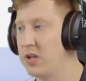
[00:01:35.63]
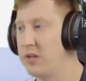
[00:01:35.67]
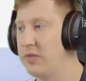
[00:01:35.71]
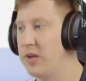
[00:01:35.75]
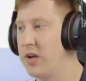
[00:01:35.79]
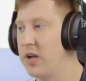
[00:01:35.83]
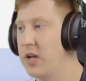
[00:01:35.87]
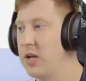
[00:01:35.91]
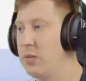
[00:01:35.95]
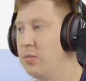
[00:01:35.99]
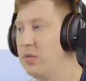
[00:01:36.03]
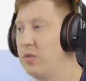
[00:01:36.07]
side
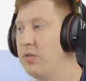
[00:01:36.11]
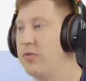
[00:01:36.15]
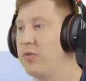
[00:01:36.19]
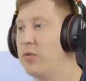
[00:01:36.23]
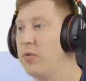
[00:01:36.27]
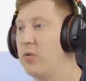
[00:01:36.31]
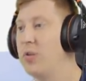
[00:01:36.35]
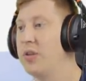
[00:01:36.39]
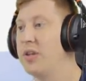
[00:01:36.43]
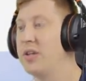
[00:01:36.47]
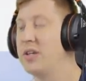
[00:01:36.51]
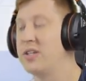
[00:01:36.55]
available
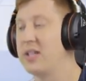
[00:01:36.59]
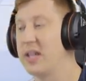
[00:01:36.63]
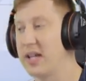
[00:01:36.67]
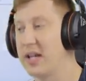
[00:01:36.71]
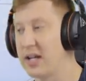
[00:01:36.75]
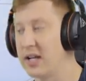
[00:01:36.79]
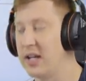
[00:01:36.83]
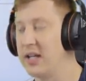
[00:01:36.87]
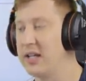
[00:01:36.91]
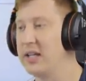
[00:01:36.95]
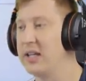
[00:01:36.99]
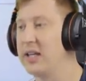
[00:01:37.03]
for the
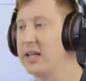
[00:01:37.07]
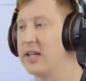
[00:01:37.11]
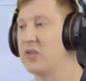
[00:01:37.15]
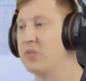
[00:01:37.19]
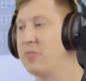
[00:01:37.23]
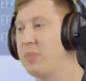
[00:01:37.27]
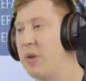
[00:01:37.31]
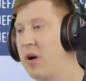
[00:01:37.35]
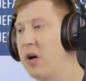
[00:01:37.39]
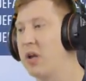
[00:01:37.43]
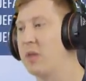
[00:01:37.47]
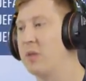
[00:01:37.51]
second leg
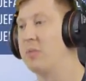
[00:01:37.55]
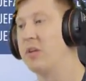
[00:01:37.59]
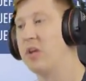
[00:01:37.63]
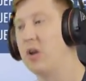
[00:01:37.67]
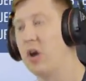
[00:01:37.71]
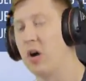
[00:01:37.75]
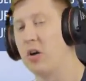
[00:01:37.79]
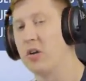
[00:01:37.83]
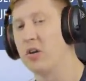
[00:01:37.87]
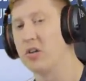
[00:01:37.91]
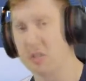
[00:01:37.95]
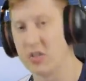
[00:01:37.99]
against Bayern
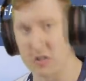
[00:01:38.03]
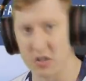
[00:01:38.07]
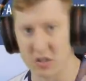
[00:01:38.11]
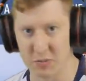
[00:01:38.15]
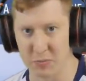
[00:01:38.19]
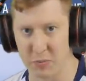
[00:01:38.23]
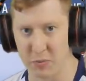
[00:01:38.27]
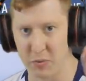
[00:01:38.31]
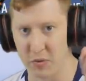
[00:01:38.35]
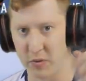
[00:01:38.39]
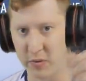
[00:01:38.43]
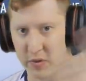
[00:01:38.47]
because,
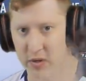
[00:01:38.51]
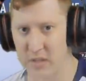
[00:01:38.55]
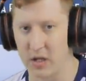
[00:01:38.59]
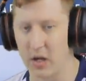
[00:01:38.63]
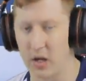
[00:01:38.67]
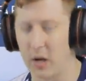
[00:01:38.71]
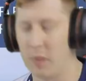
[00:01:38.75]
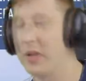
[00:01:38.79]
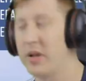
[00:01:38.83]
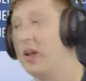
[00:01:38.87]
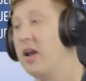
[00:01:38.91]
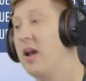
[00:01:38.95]
spoiler
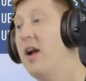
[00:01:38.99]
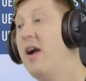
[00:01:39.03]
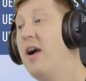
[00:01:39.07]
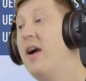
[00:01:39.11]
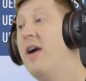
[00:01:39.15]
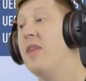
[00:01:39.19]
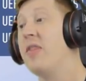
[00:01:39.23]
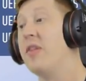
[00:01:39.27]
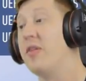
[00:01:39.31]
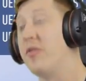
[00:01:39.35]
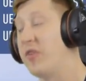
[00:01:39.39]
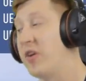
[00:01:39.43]
incoming,
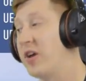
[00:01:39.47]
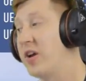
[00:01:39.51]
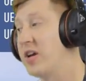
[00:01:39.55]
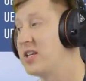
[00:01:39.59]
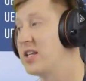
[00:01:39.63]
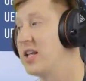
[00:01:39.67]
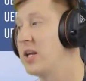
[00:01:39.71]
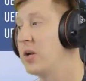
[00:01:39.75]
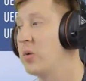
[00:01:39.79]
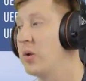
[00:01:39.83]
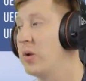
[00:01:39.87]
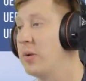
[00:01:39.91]
the
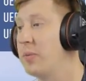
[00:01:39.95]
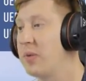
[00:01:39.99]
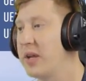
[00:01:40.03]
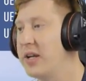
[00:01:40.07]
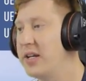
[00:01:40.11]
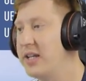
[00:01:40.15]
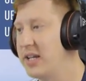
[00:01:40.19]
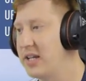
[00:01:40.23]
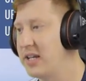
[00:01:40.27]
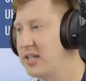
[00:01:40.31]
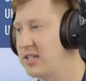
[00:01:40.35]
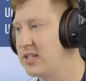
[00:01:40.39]
first leg we
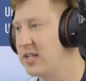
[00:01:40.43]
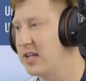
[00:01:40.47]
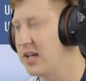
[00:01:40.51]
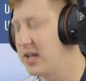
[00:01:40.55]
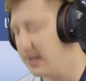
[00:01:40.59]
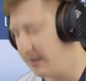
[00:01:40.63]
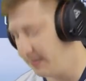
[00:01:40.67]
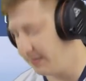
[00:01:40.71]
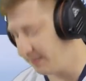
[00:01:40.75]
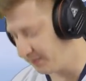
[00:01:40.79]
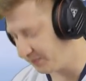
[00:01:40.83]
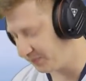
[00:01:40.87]
played
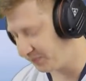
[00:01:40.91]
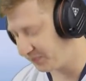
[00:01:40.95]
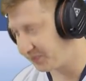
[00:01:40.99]
yesterday